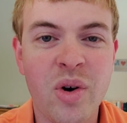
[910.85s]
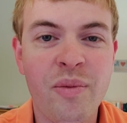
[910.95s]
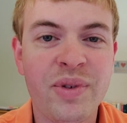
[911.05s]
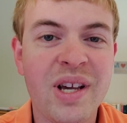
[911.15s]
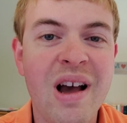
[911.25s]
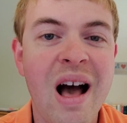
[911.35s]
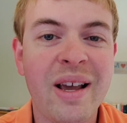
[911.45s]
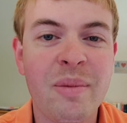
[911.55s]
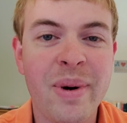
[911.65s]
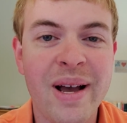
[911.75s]
hopefully
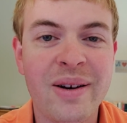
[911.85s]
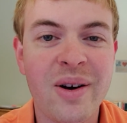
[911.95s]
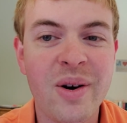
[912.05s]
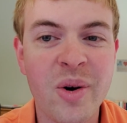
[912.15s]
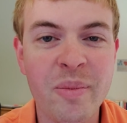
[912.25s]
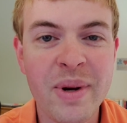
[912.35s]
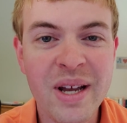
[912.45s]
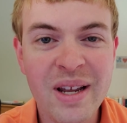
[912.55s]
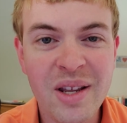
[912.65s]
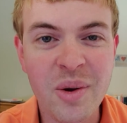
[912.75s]
occupied home
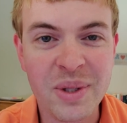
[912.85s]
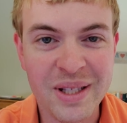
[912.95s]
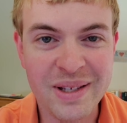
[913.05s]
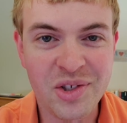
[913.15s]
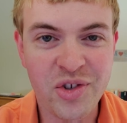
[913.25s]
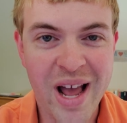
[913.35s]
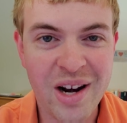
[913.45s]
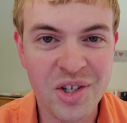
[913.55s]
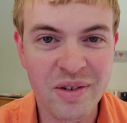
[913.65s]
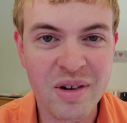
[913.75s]
using this
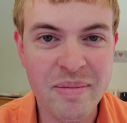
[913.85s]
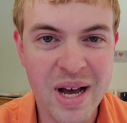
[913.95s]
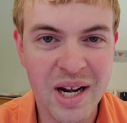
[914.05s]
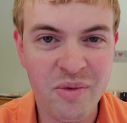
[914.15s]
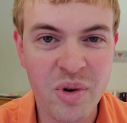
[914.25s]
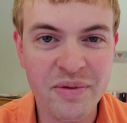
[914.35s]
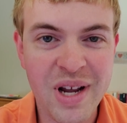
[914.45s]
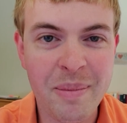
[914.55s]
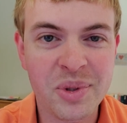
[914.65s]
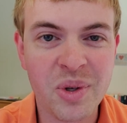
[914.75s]
strategy of combining
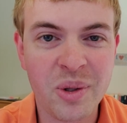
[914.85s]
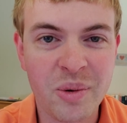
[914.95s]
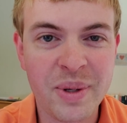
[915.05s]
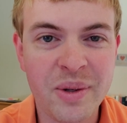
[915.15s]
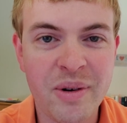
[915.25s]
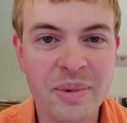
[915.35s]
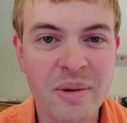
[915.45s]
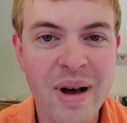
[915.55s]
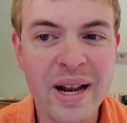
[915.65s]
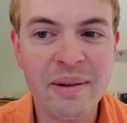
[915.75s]
rooftop solar with
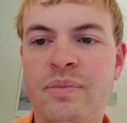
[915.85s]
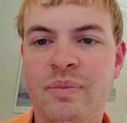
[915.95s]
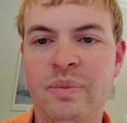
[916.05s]
crypto mining.